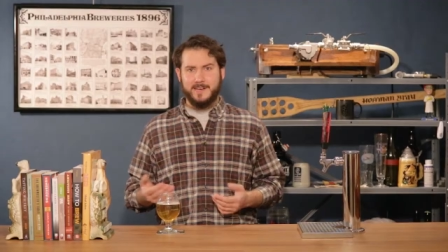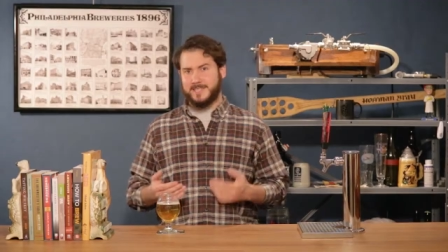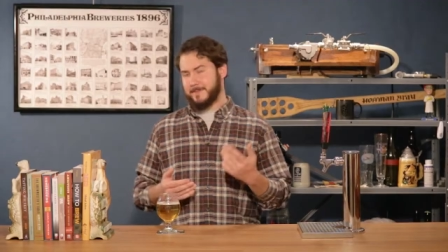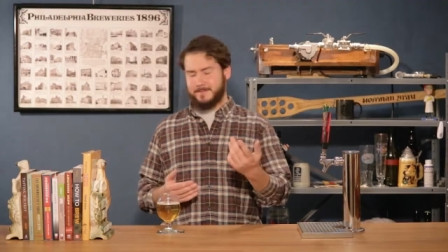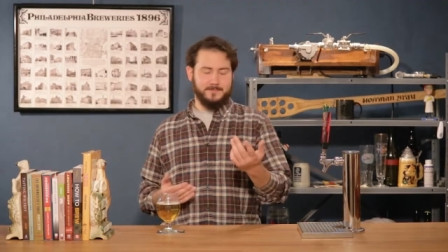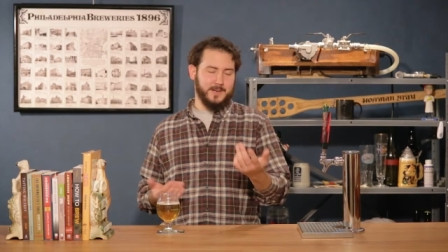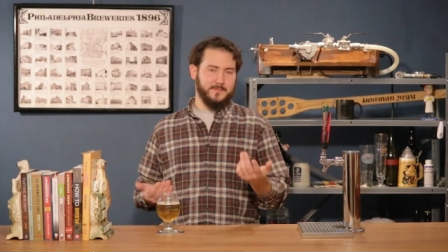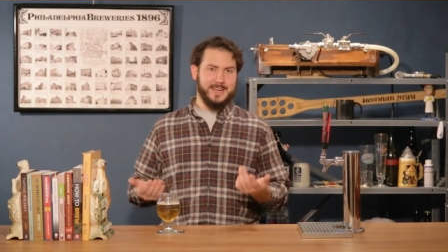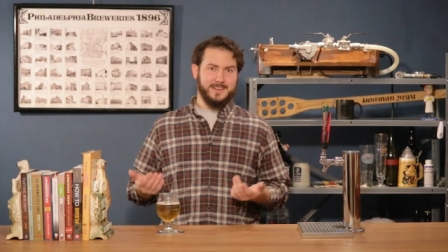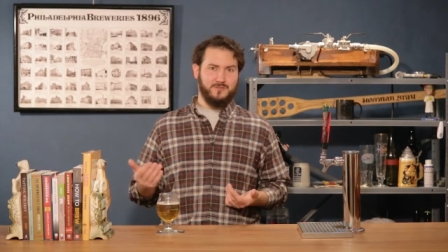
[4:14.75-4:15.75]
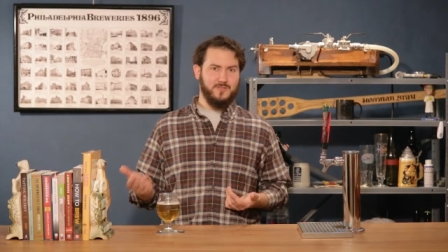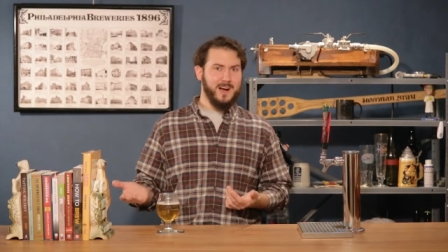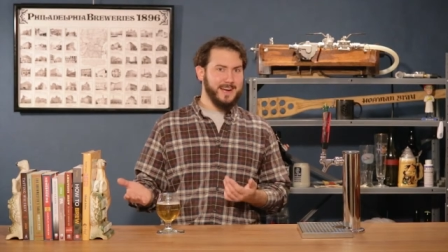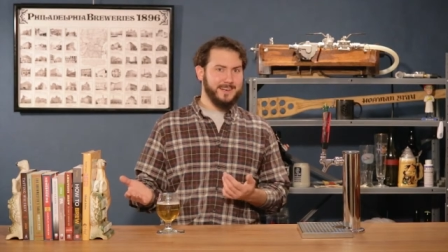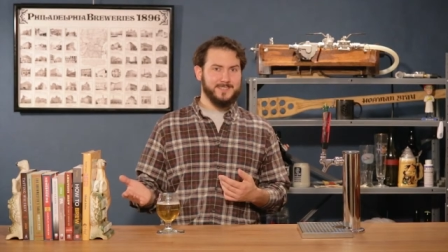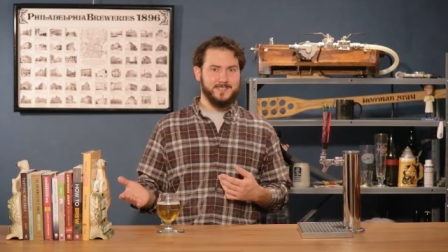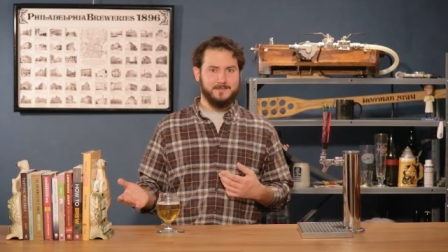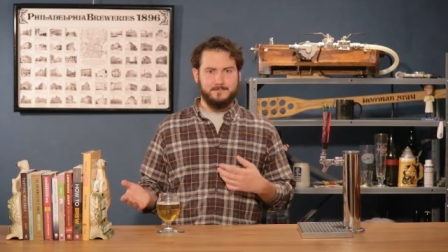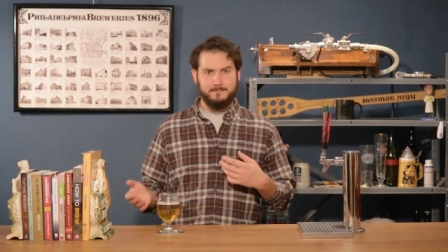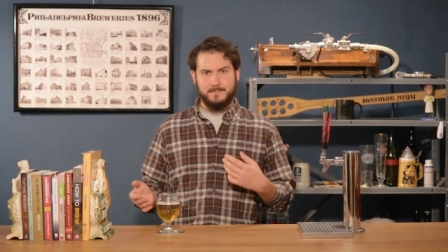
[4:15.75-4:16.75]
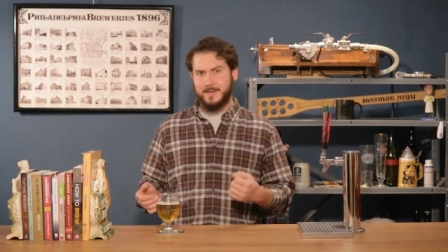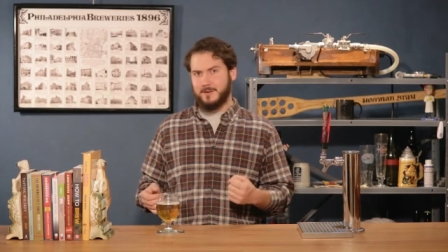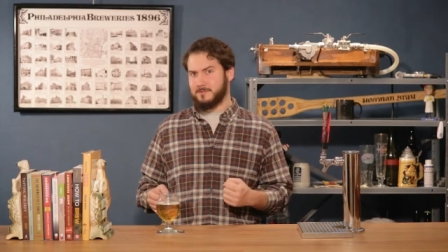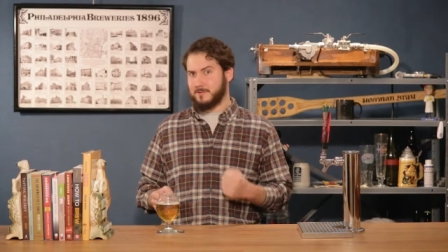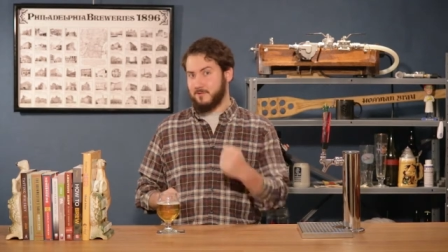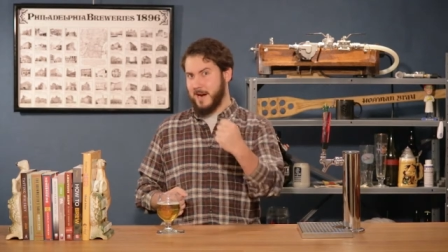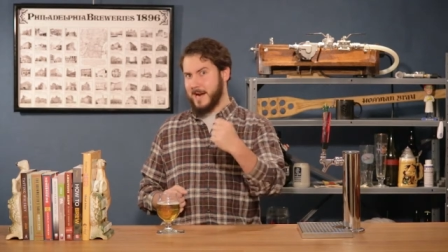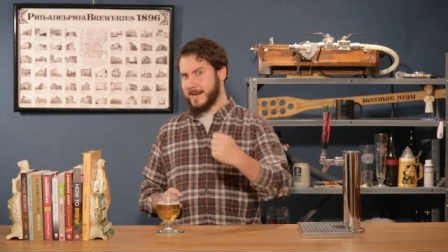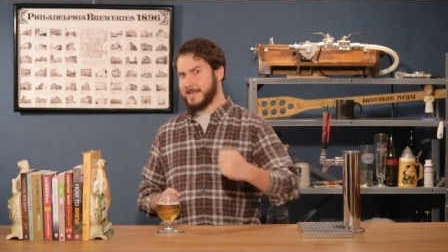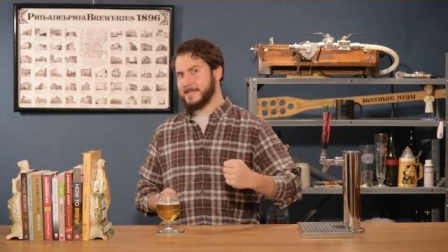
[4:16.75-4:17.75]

Except, you know, they didn't cry, because men don't cry.